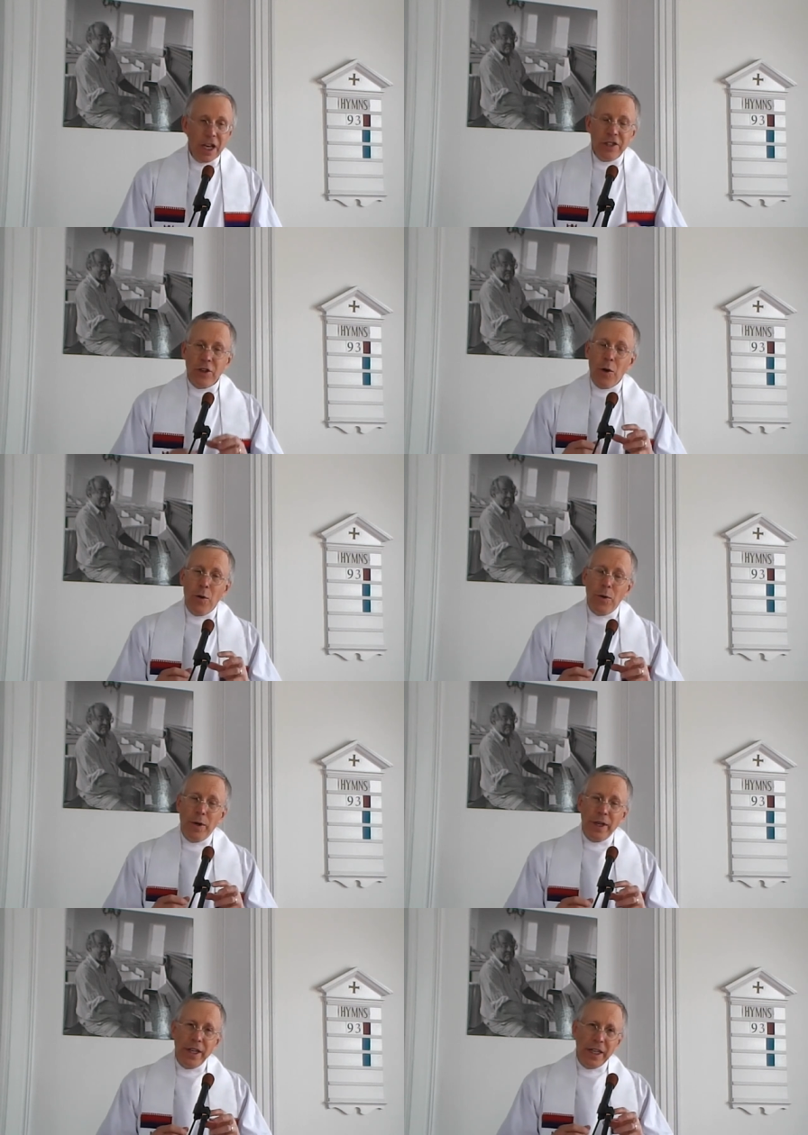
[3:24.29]

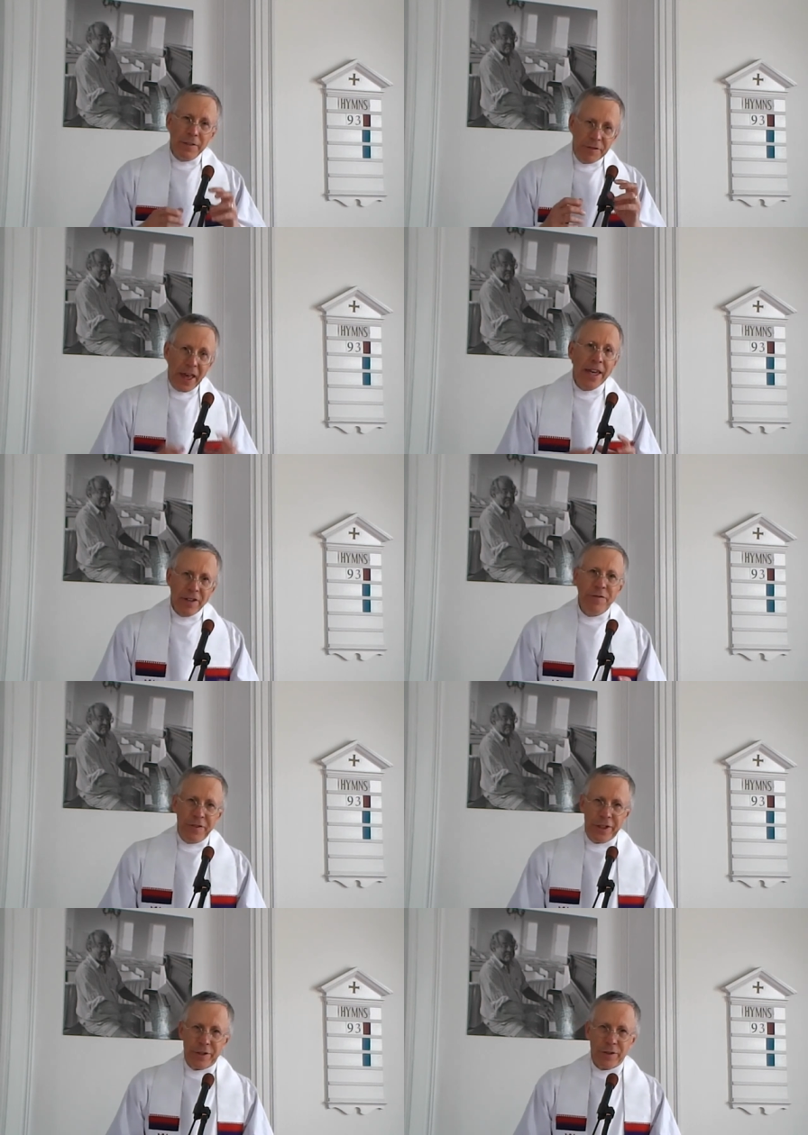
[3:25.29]
So if they could
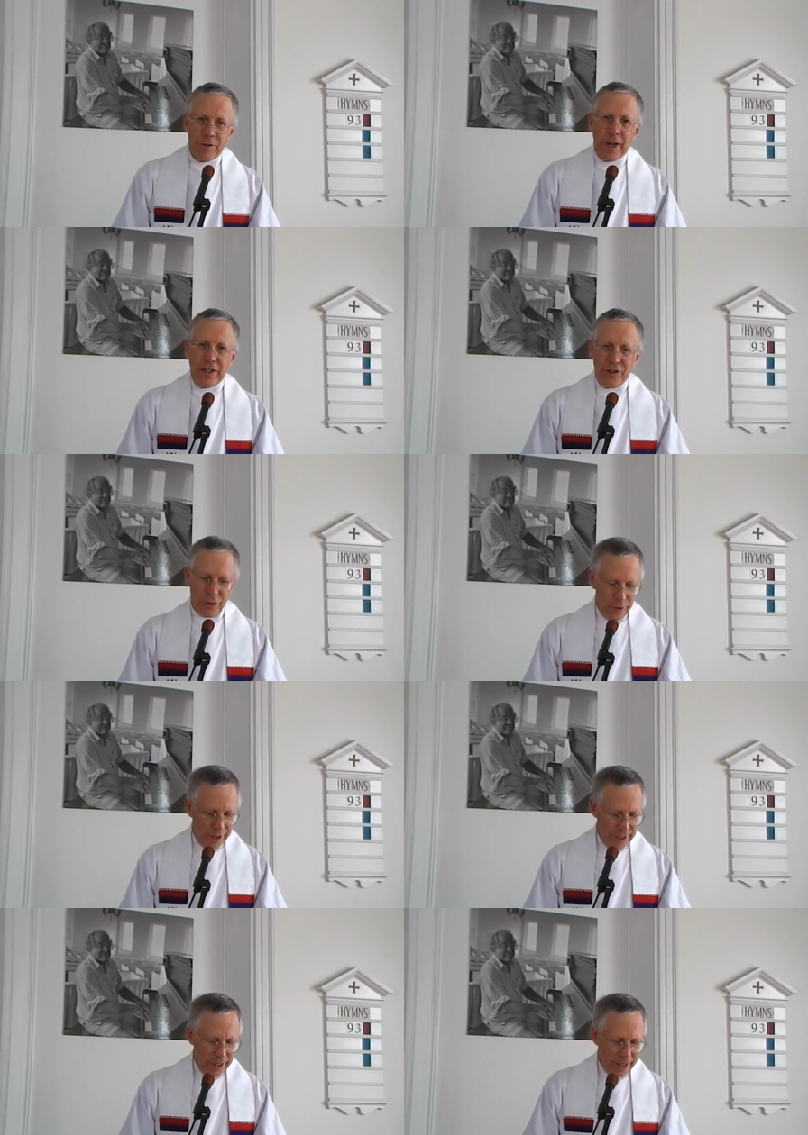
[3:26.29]
feel great
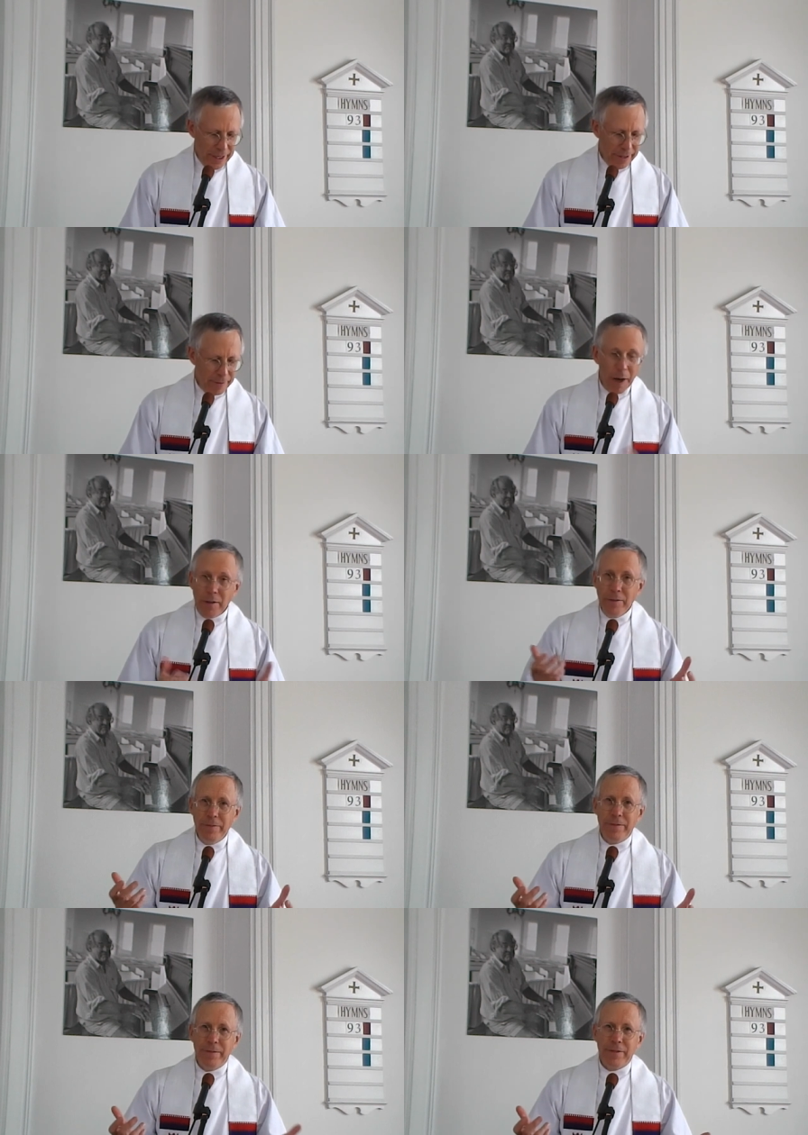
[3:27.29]
joy,
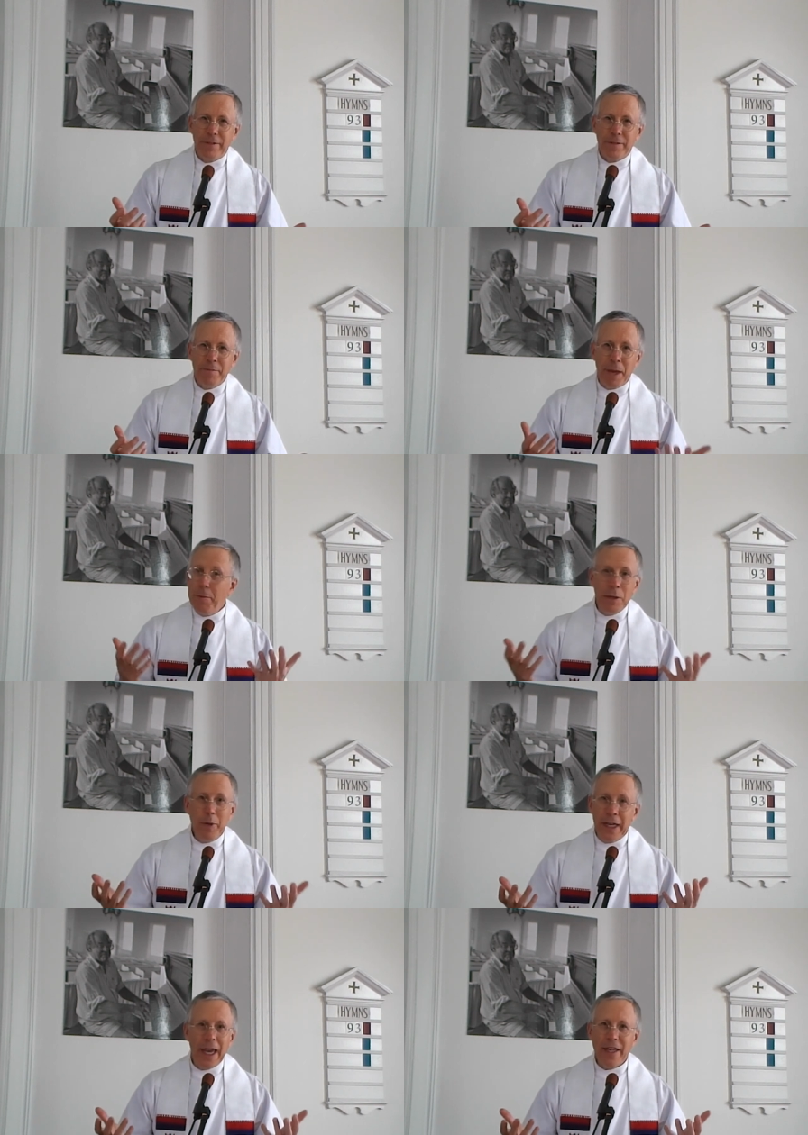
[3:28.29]
well, maybe
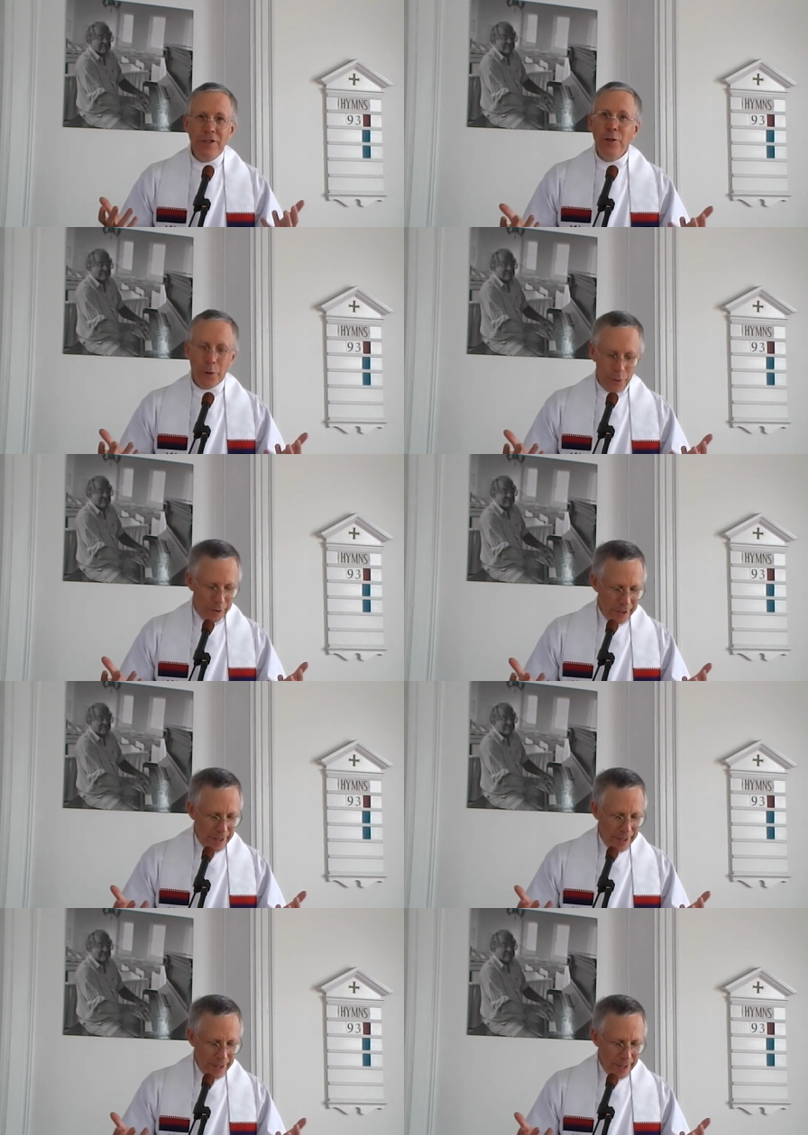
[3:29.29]
we can too.